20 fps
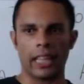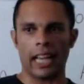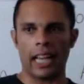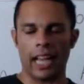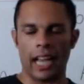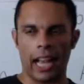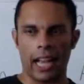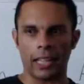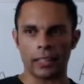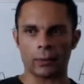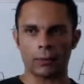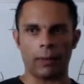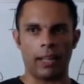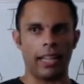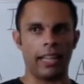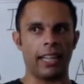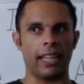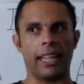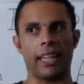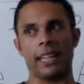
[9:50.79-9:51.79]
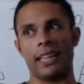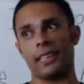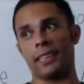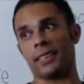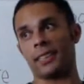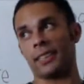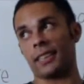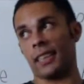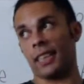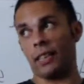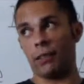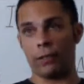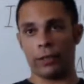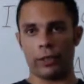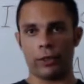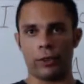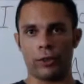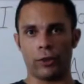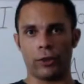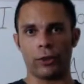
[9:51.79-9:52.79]
as well as
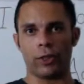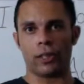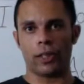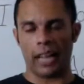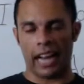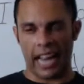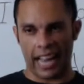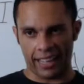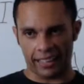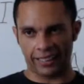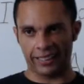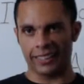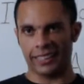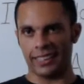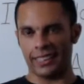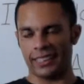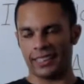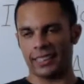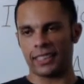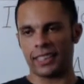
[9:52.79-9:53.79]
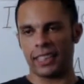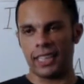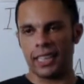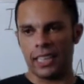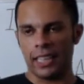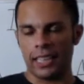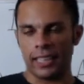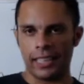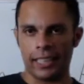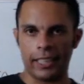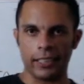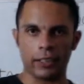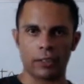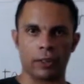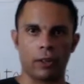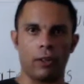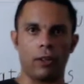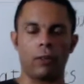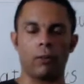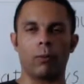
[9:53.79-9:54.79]
even your allergies. These are
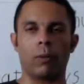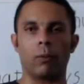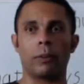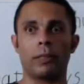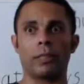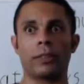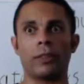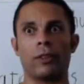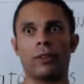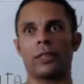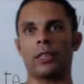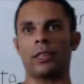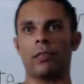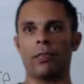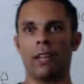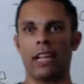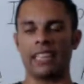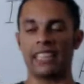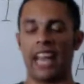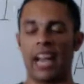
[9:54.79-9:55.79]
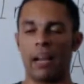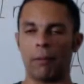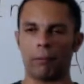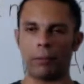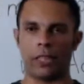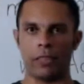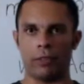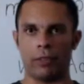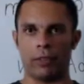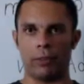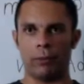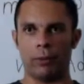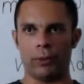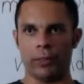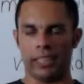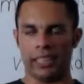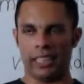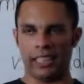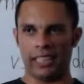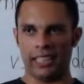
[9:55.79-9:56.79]
all a result of adaptive
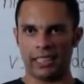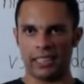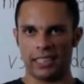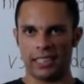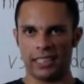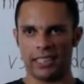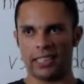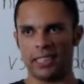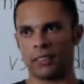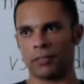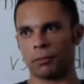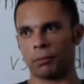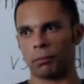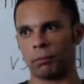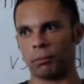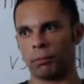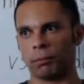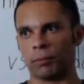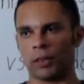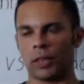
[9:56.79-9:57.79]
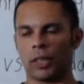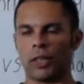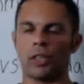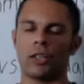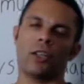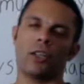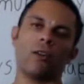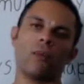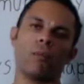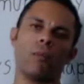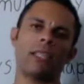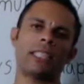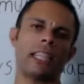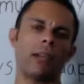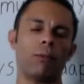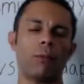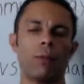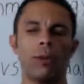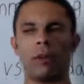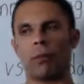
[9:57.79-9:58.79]
immunity. which I
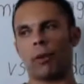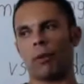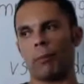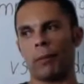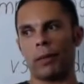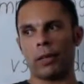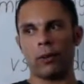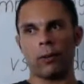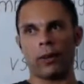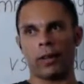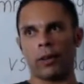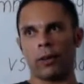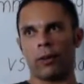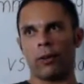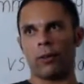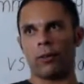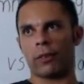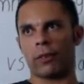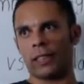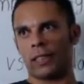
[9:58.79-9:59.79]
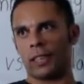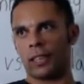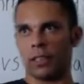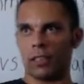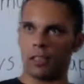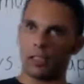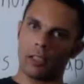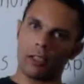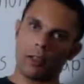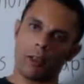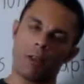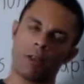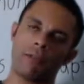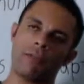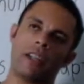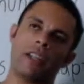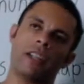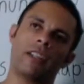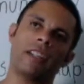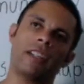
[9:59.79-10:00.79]
will be going over in a
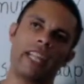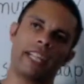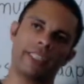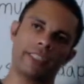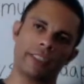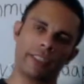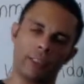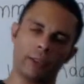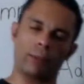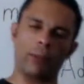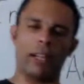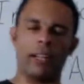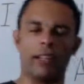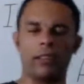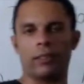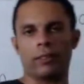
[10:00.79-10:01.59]
further lecture as well.